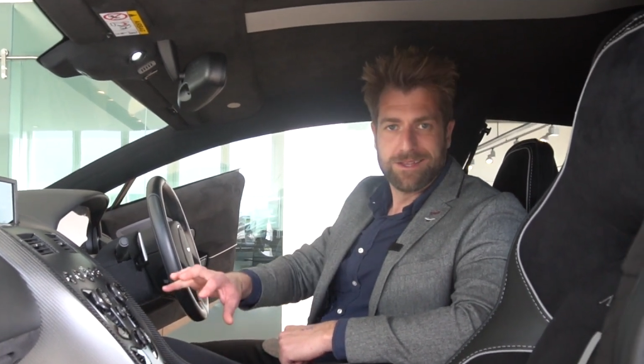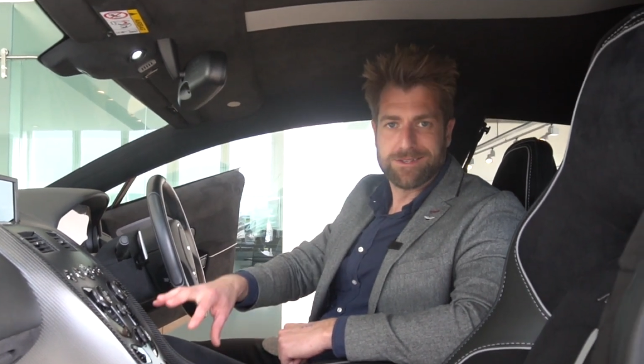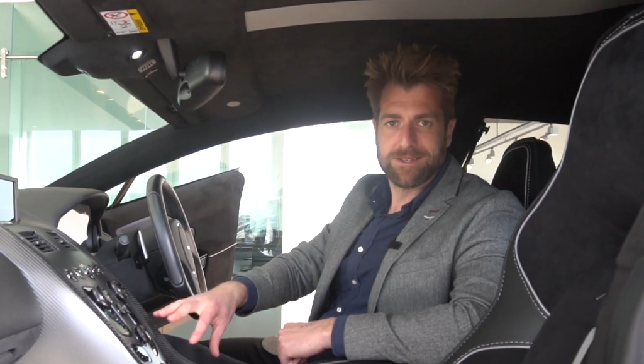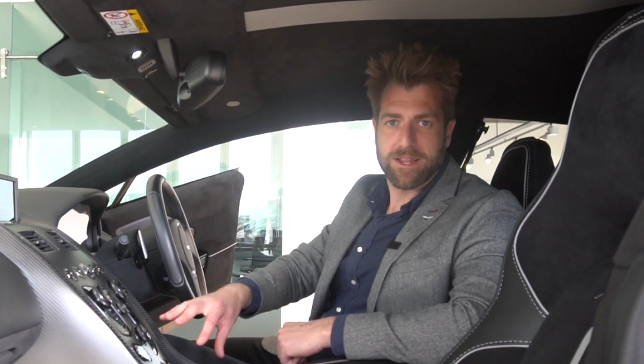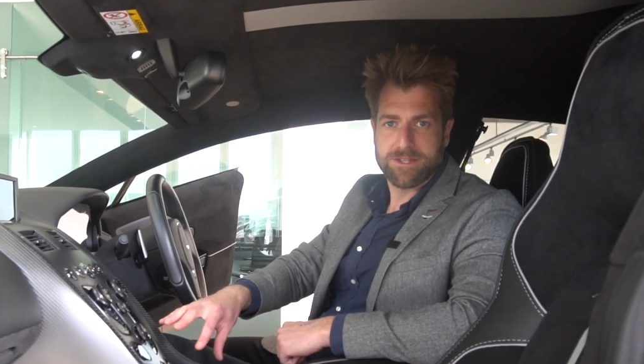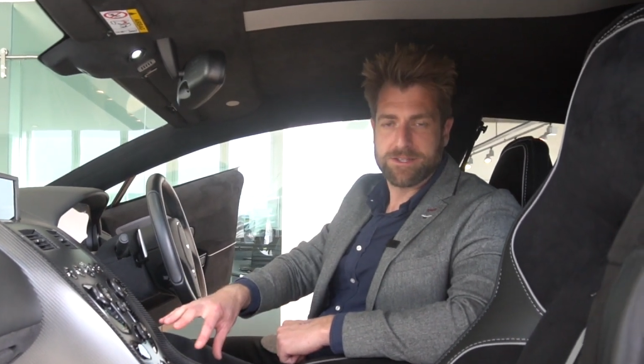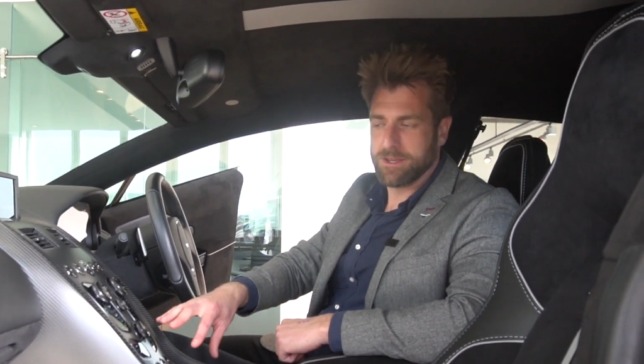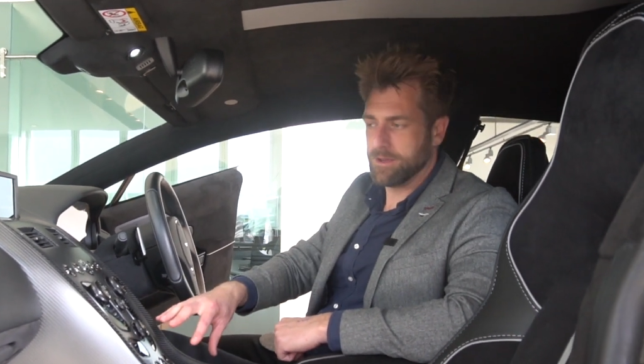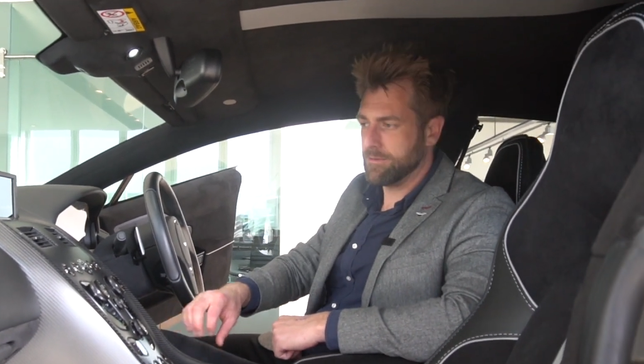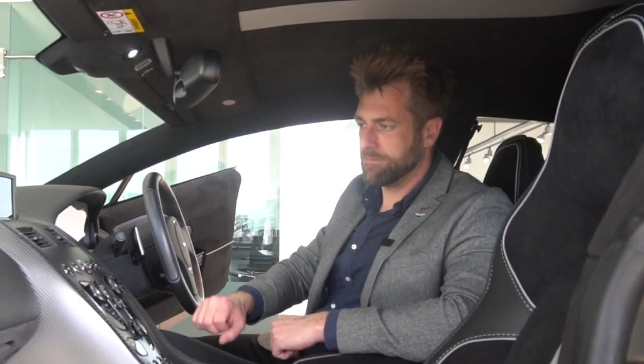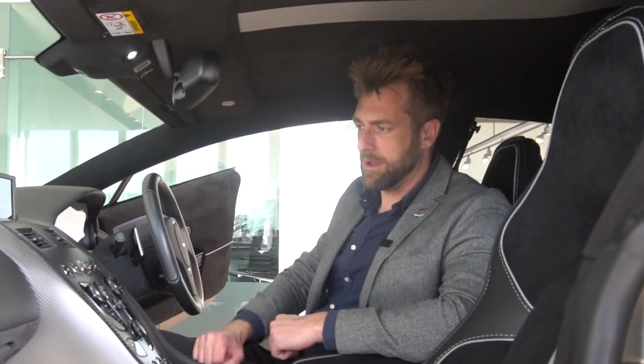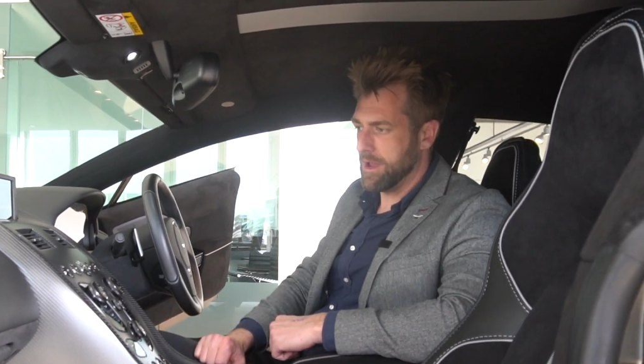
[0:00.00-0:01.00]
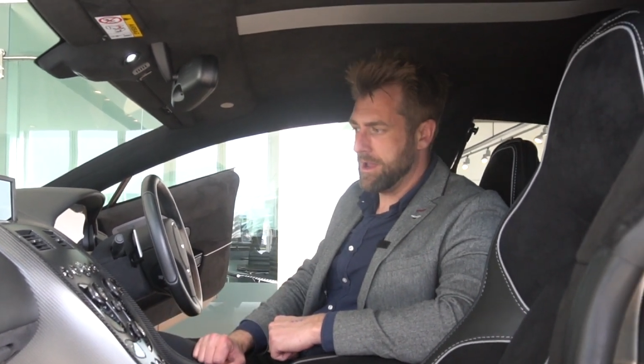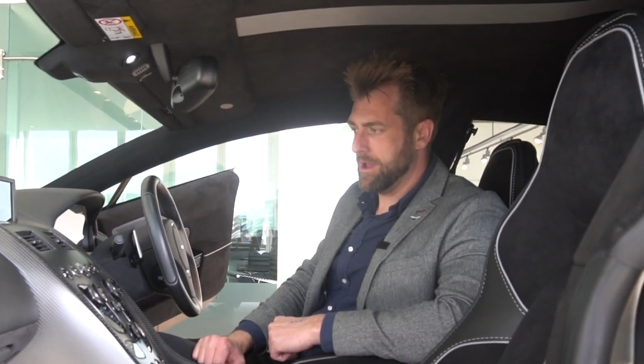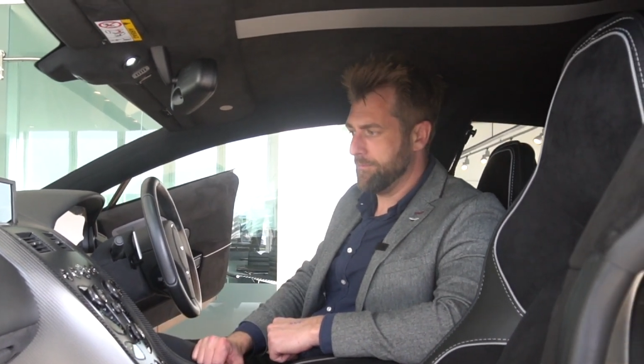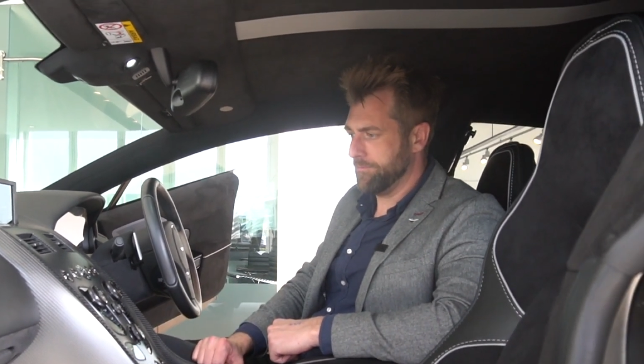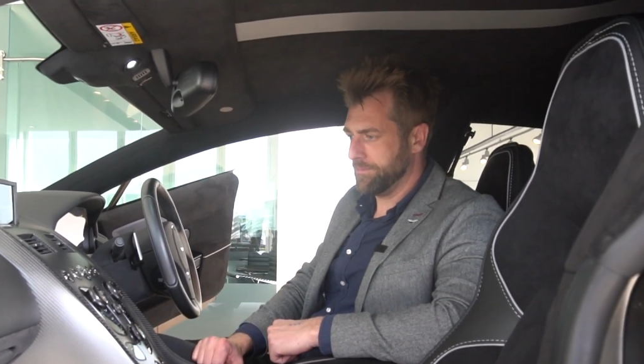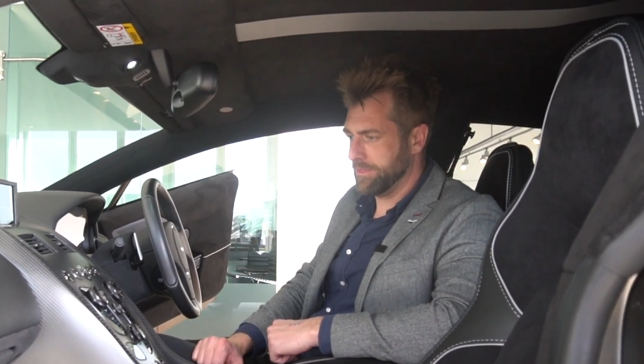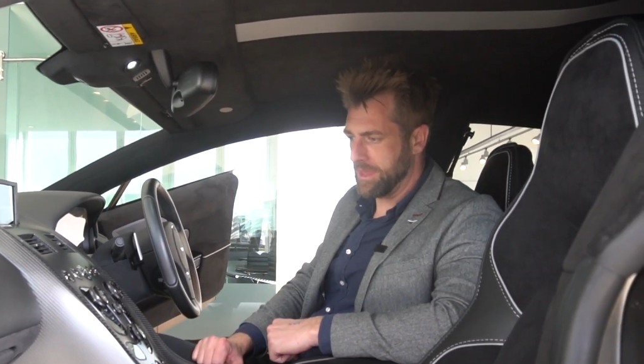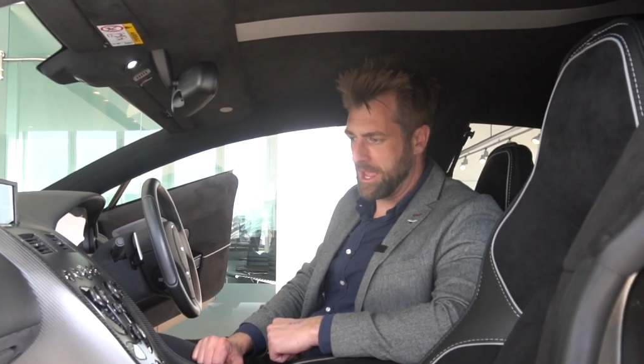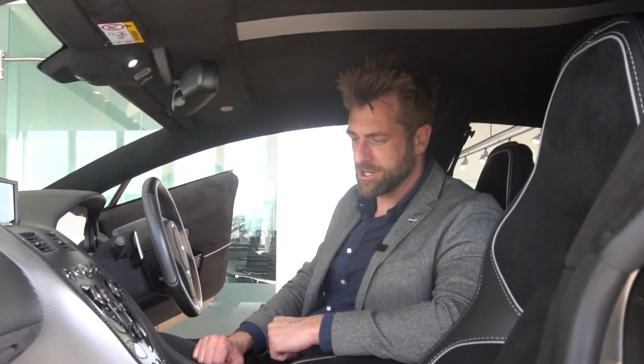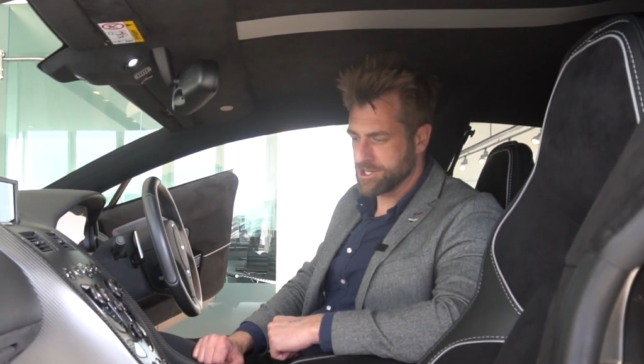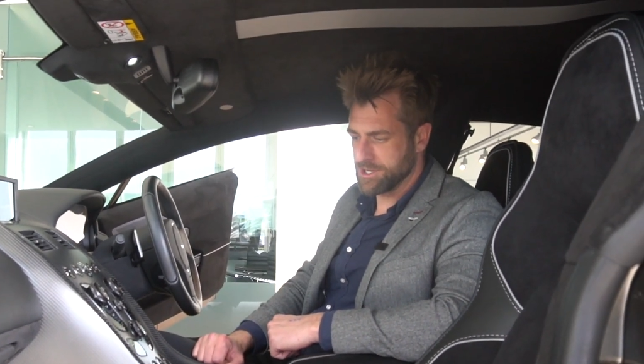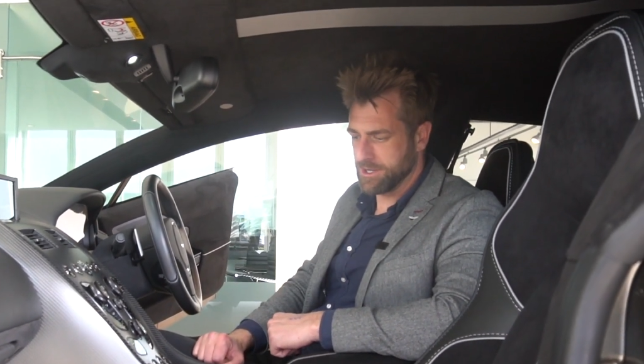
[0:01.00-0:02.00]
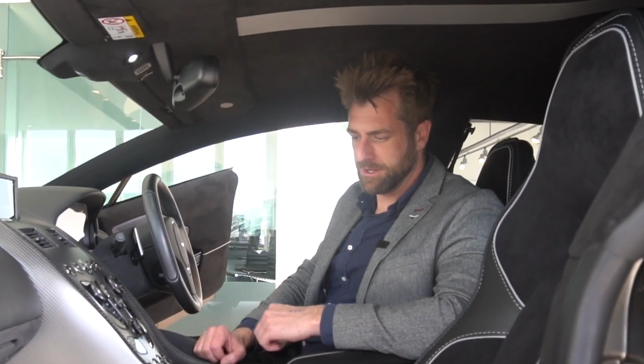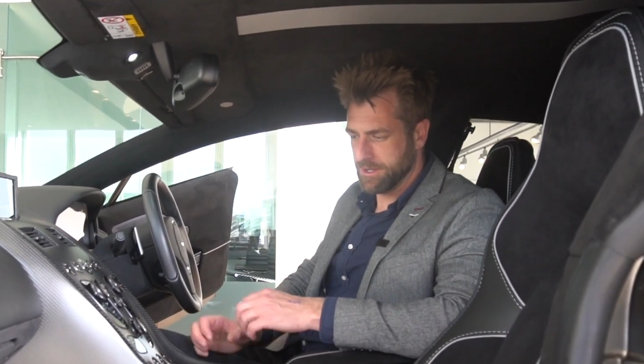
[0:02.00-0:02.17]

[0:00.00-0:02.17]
center um, dash